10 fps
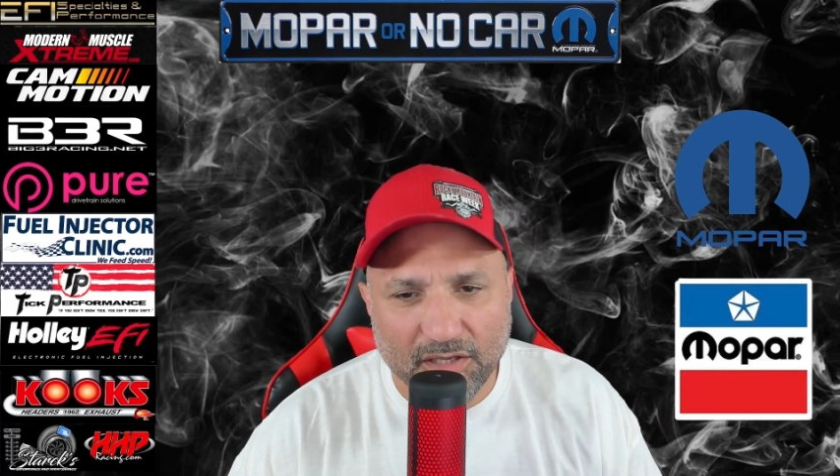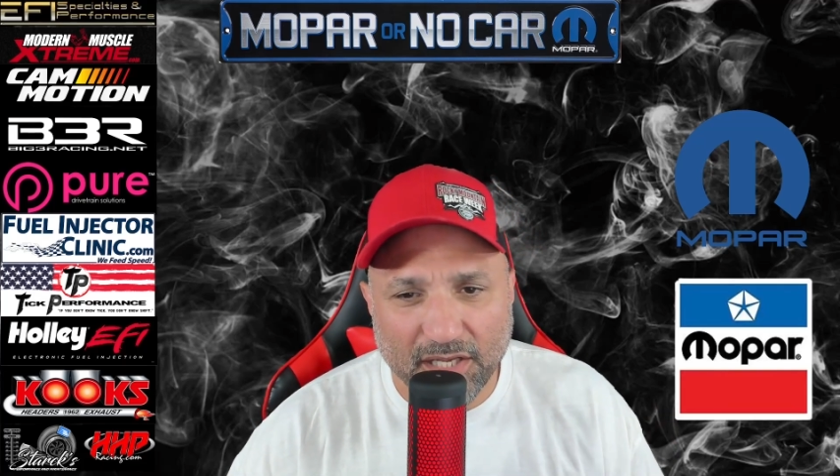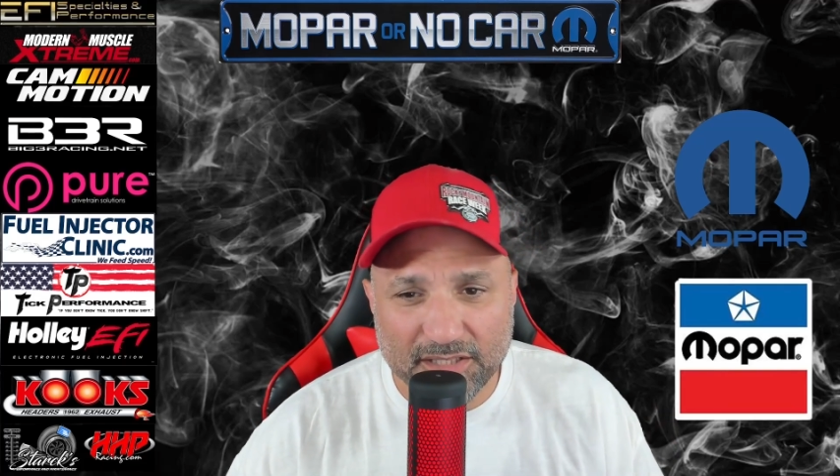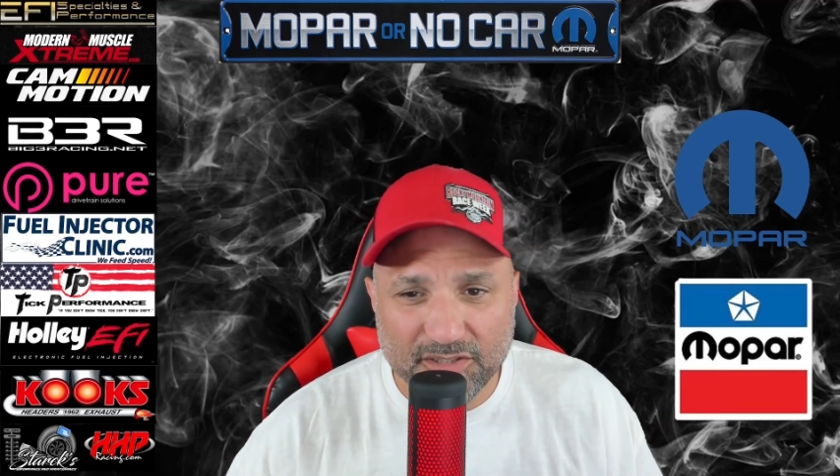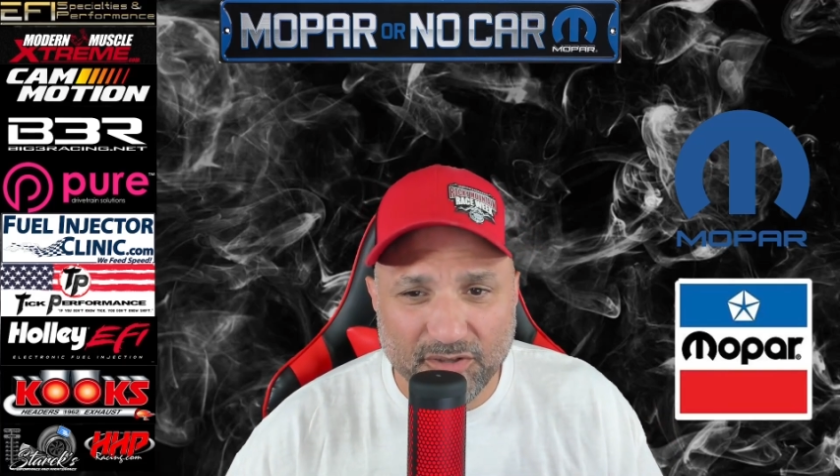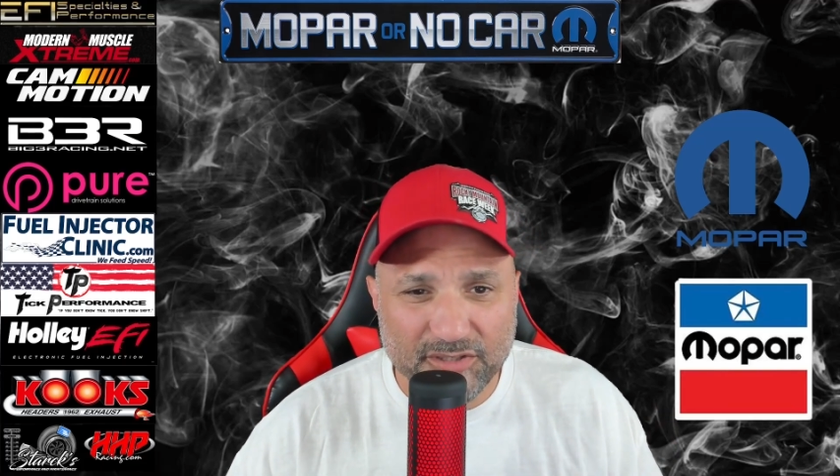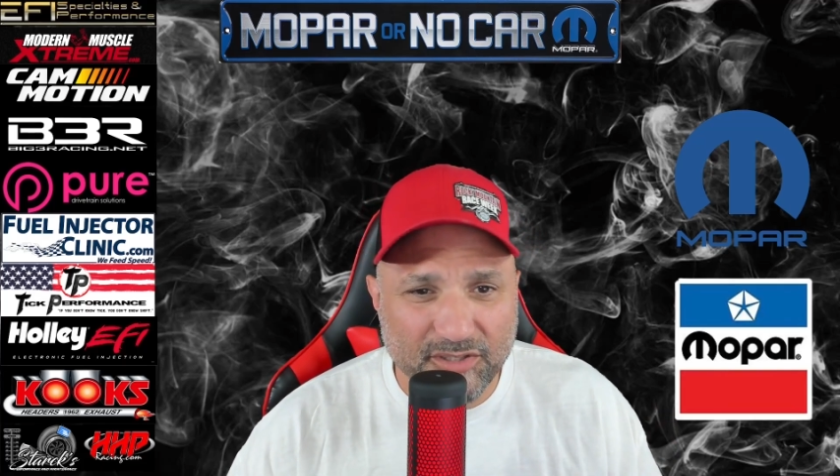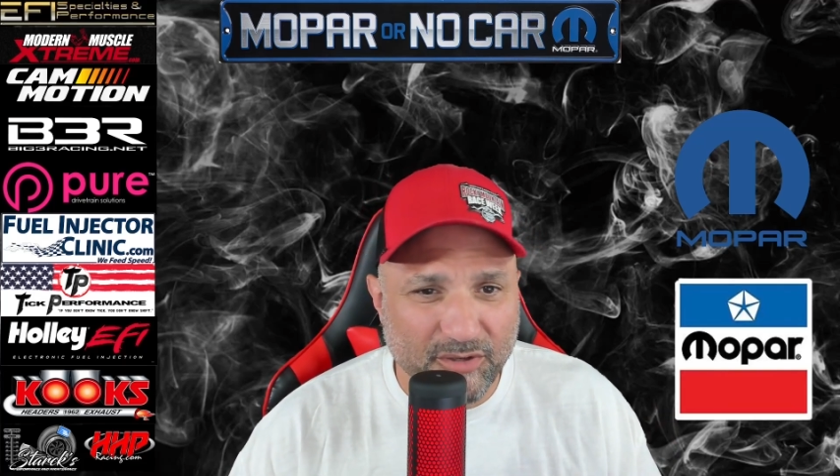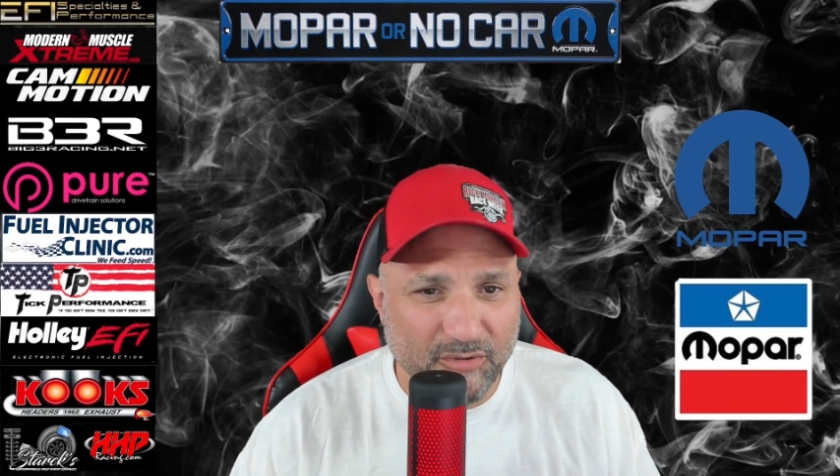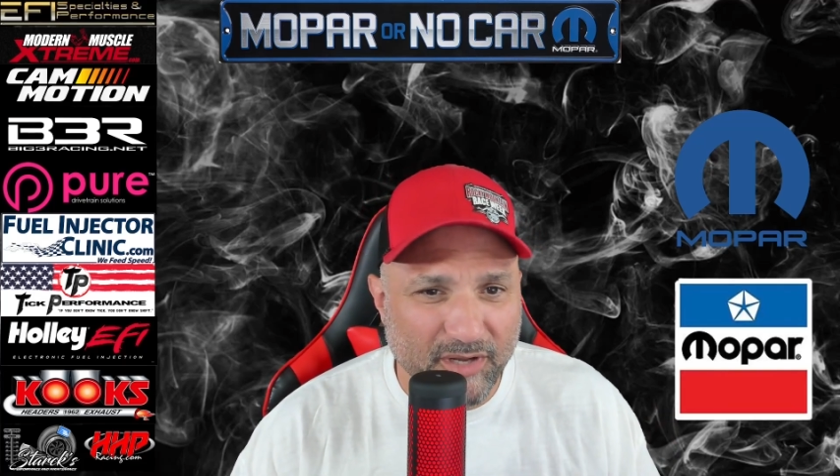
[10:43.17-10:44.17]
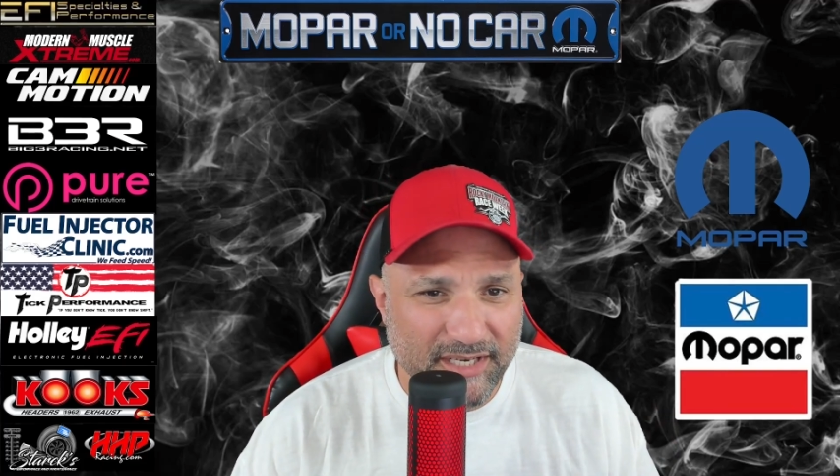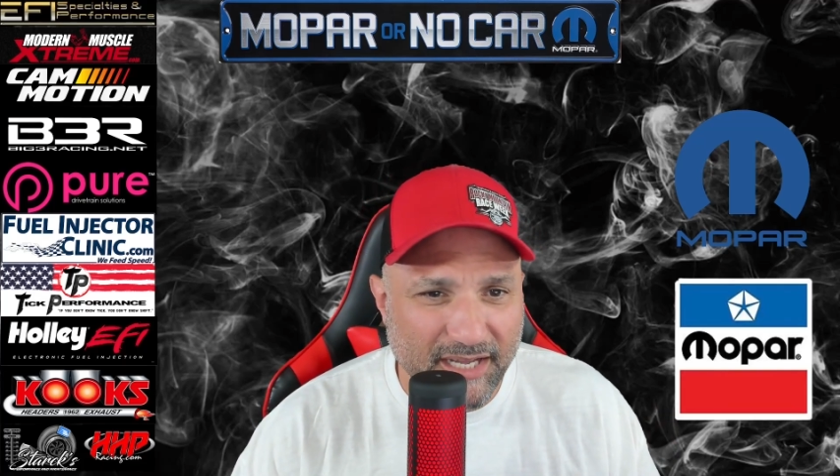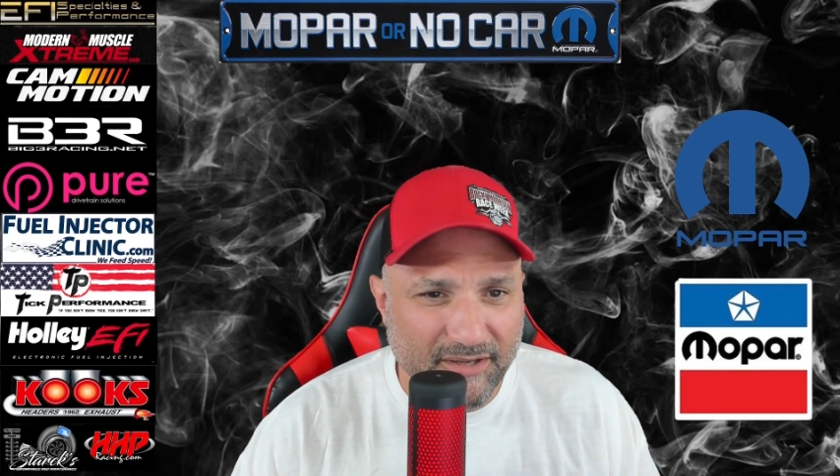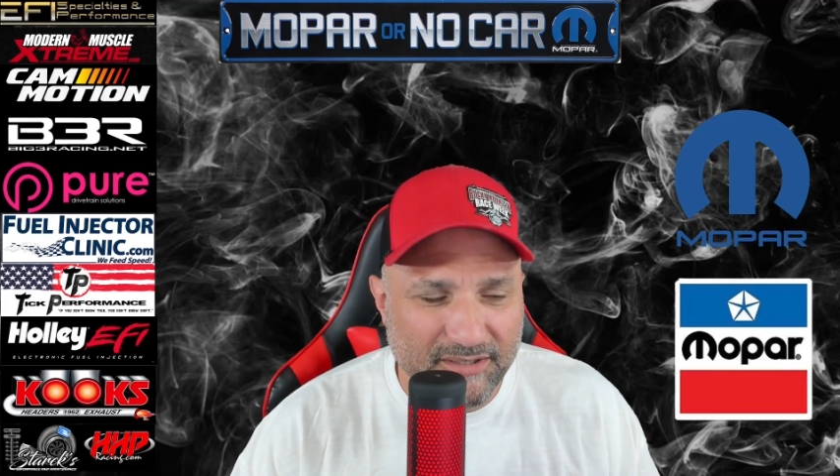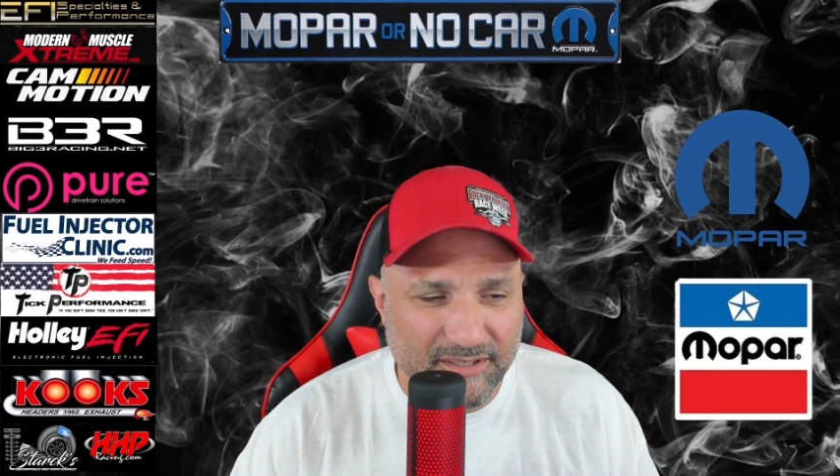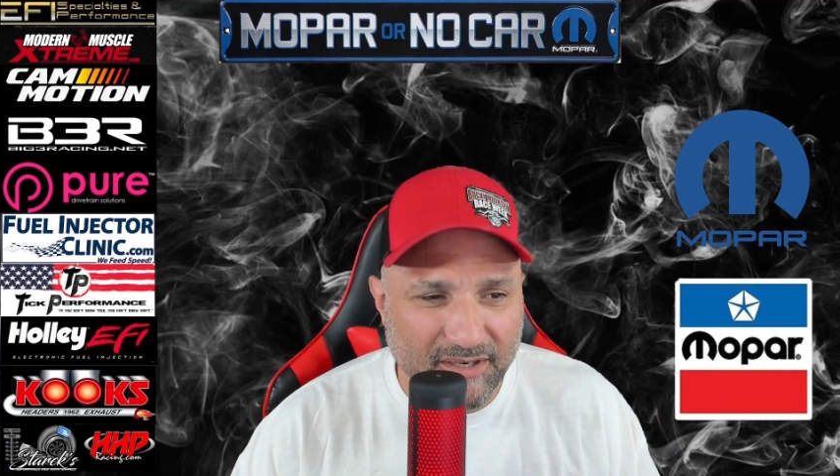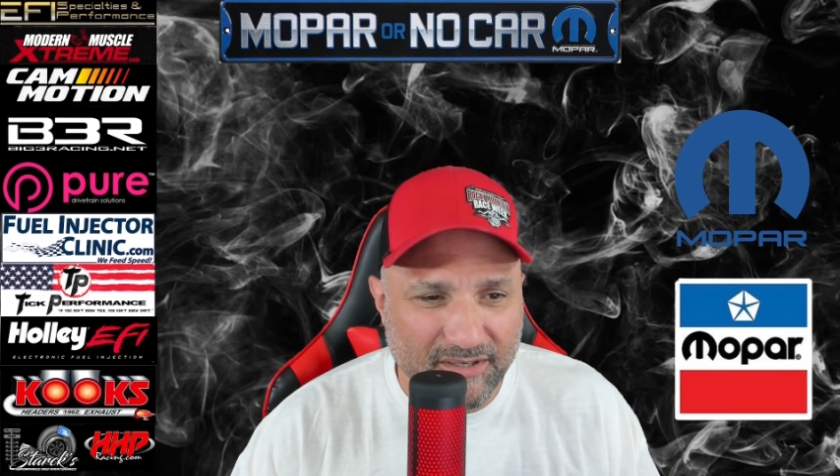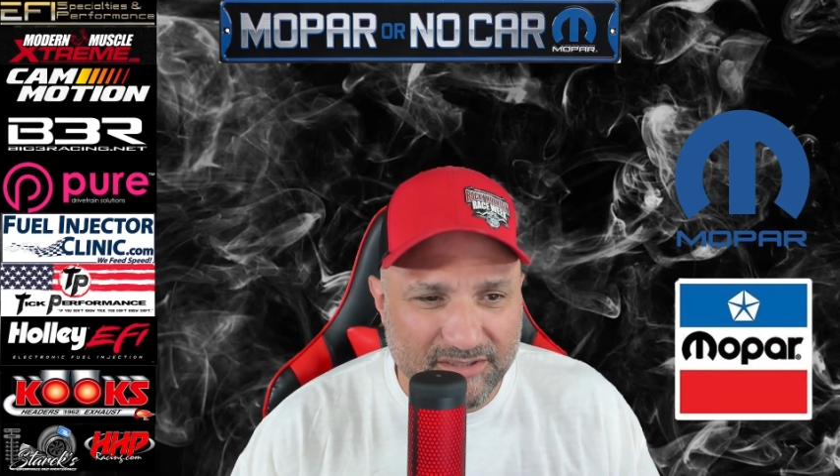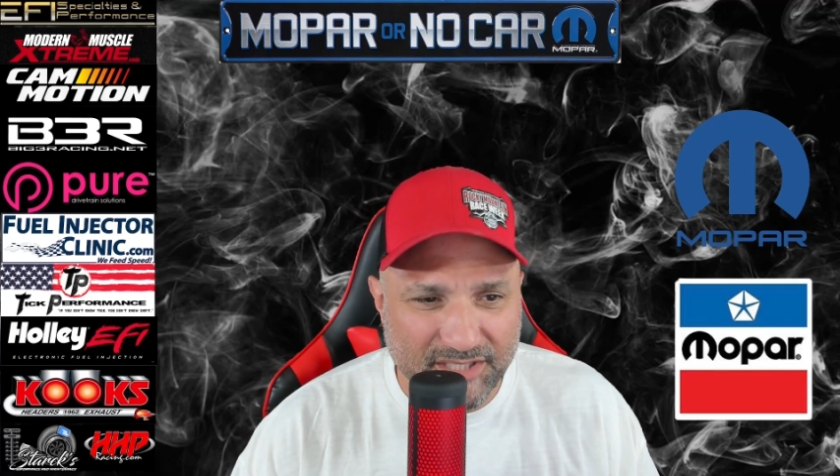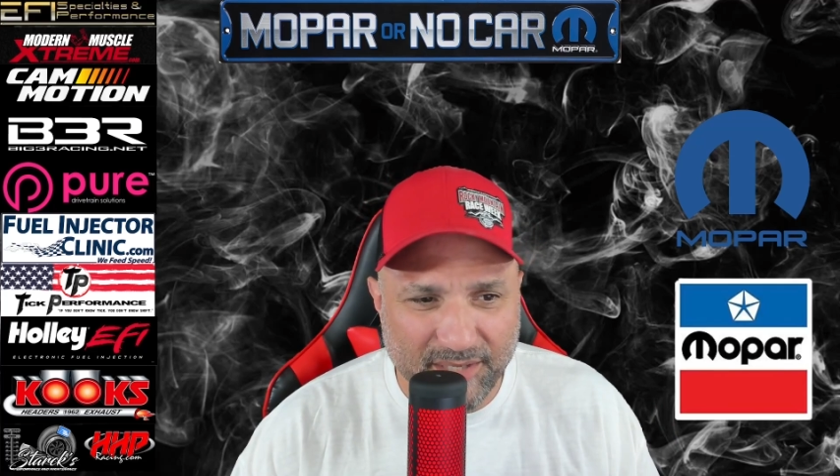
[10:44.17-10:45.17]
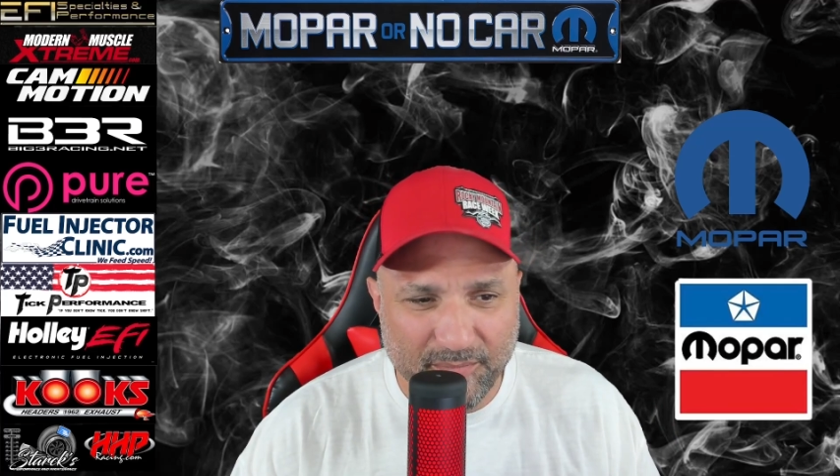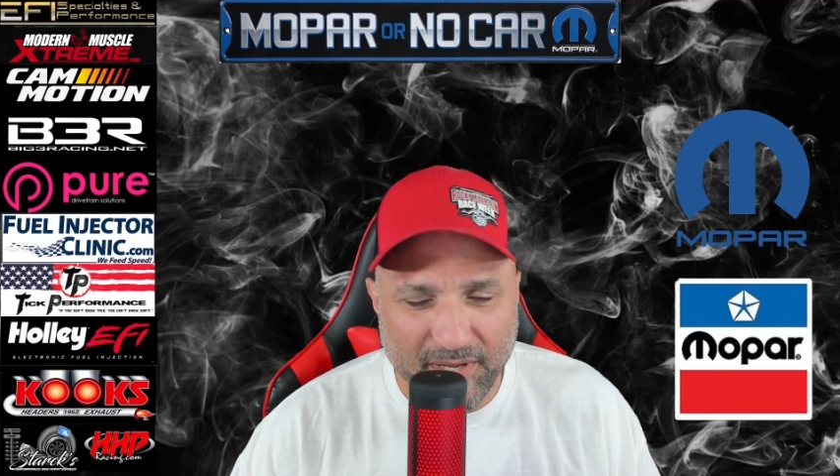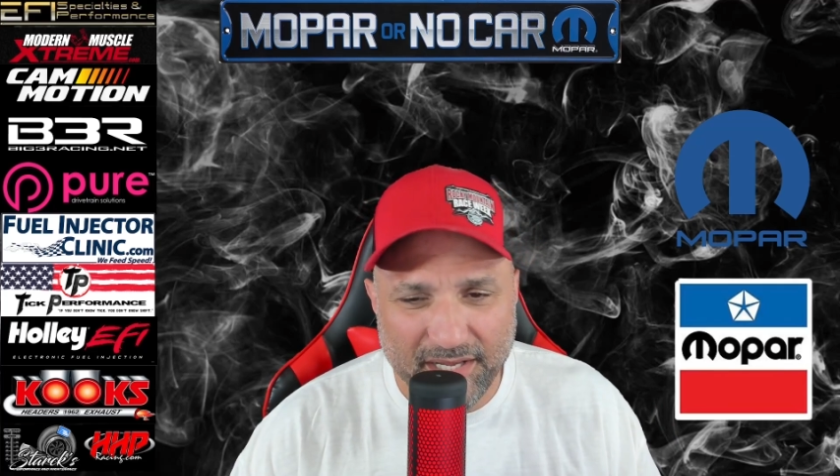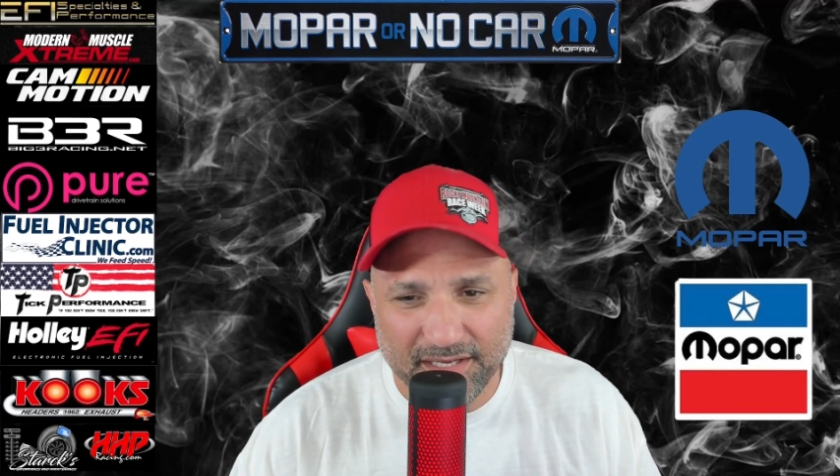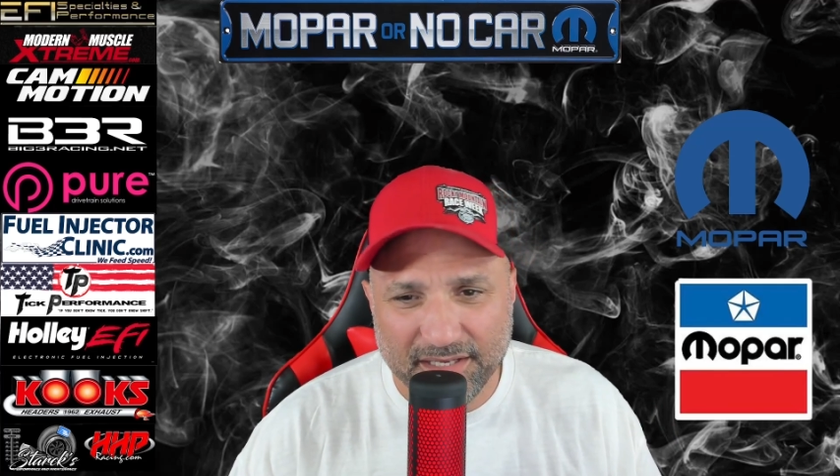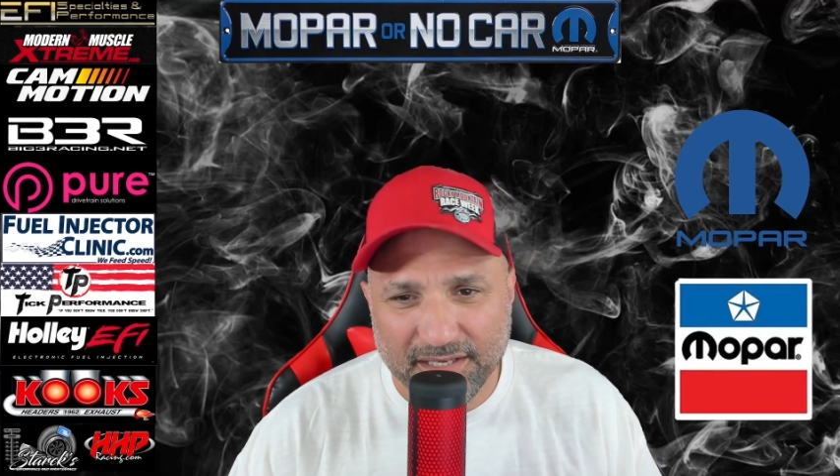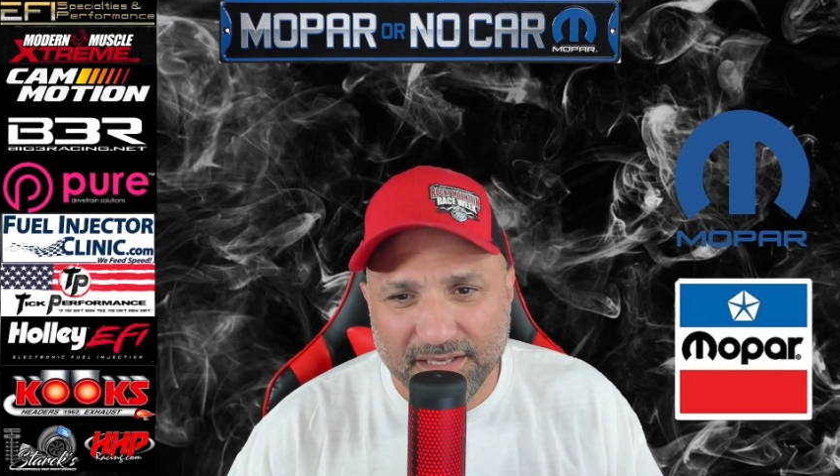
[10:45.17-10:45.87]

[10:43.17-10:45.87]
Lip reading: So there's a little rundown on Shake and Bake.